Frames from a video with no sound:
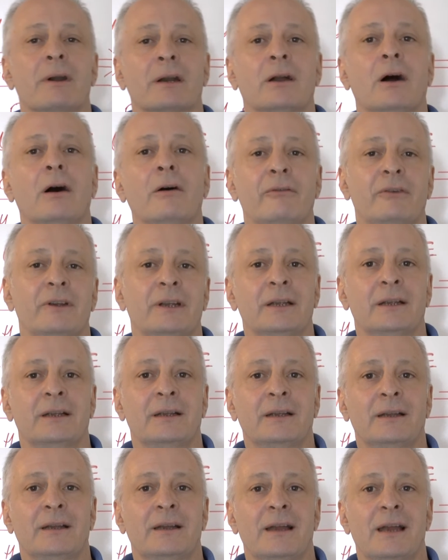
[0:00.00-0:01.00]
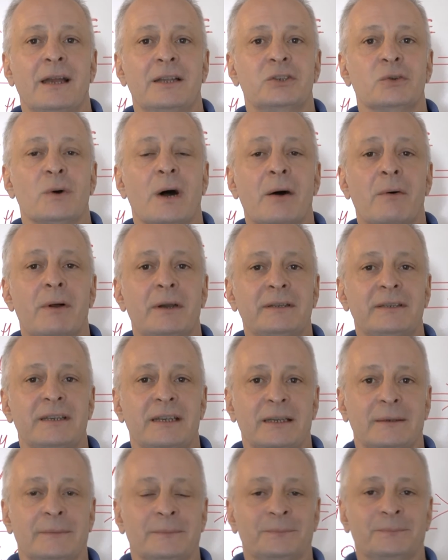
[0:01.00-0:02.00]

coffee and to our tea.